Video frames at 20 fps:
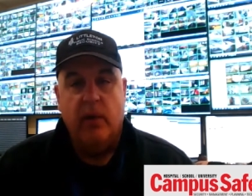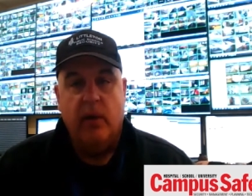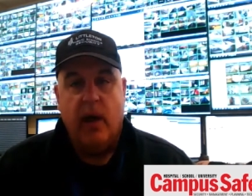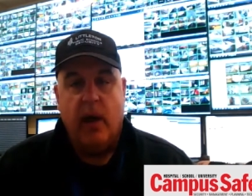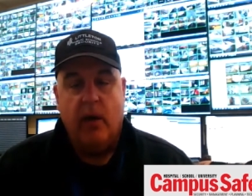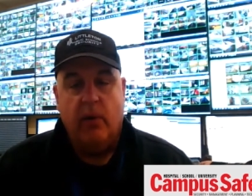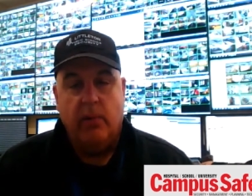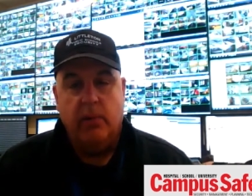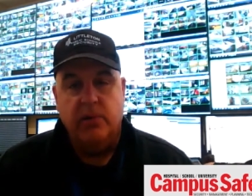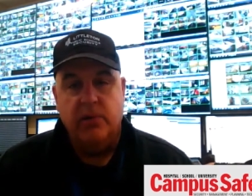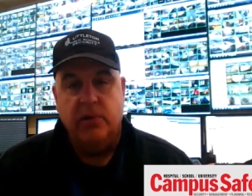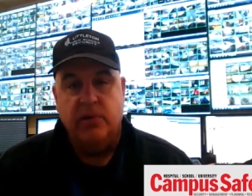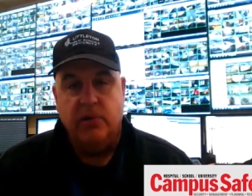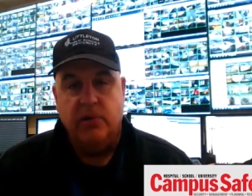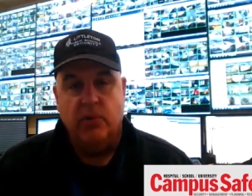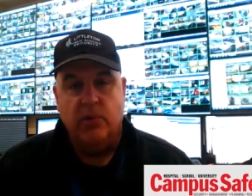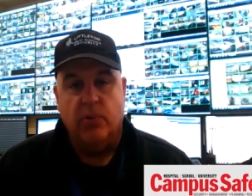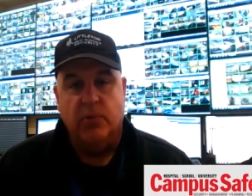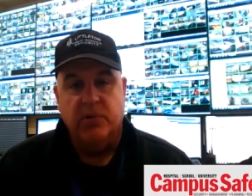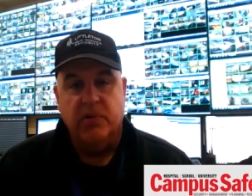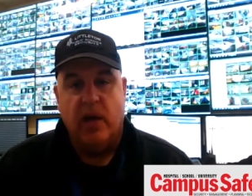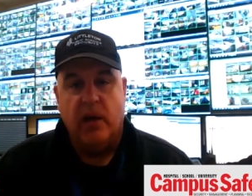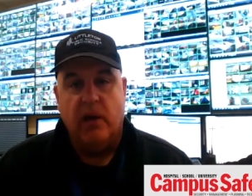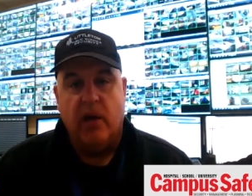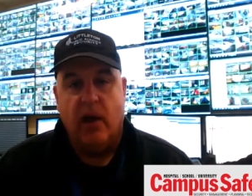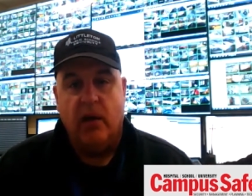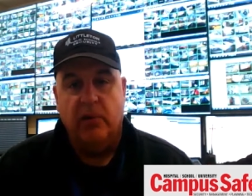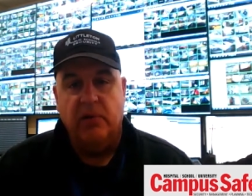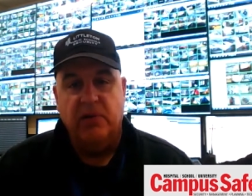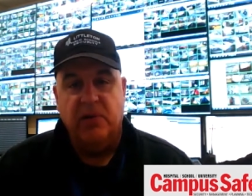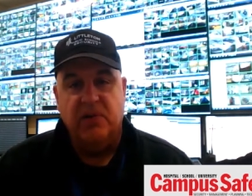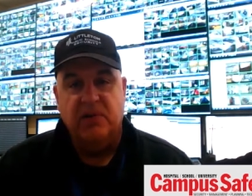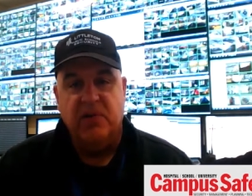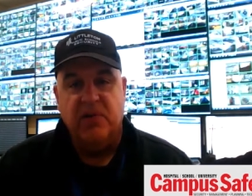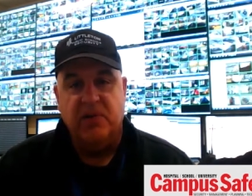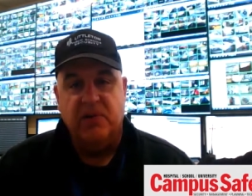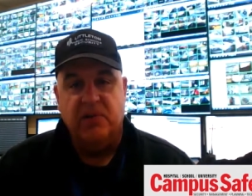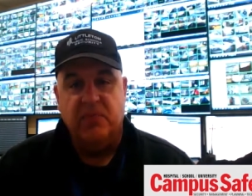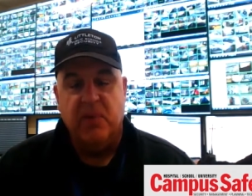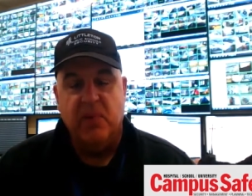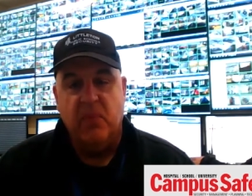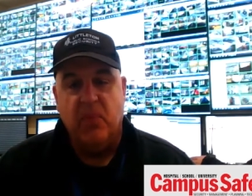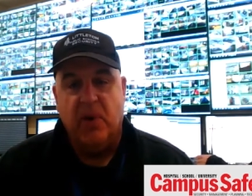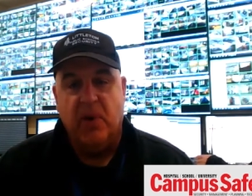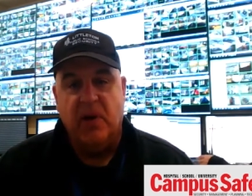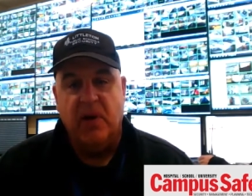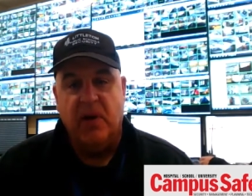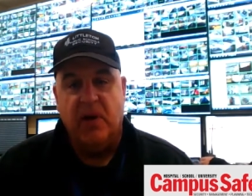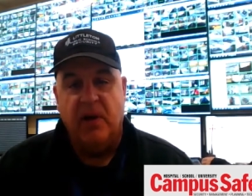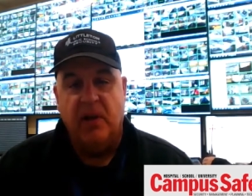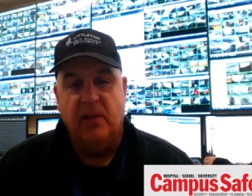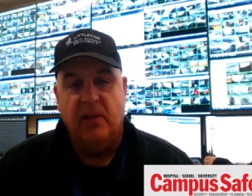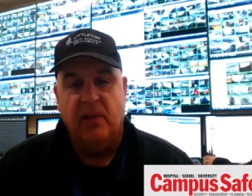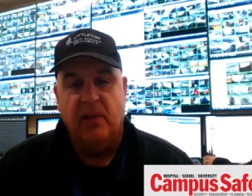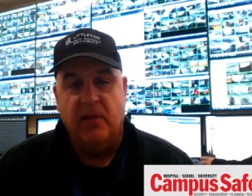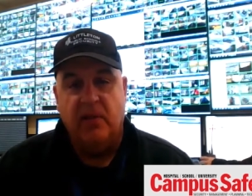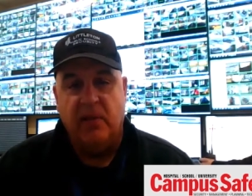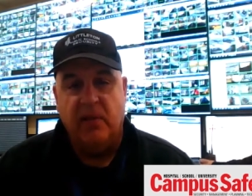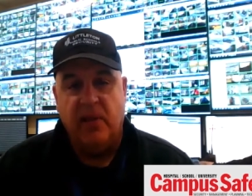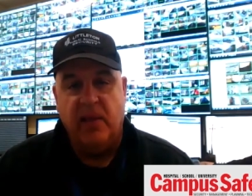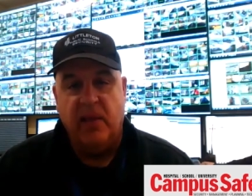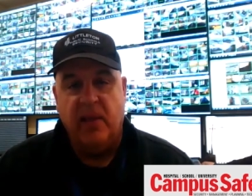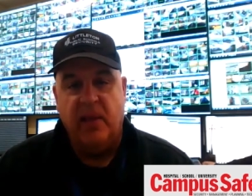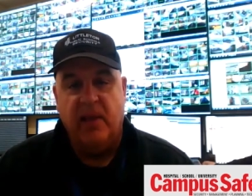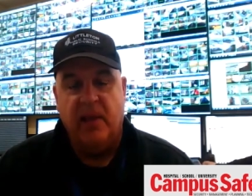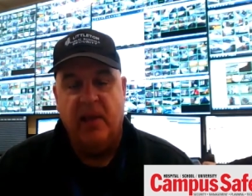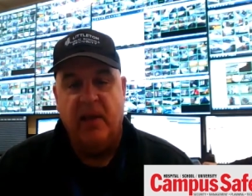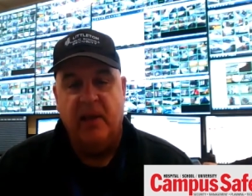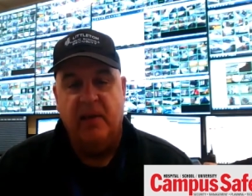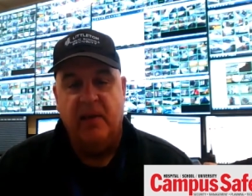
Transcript: However, she's a school psychologist who's been working in the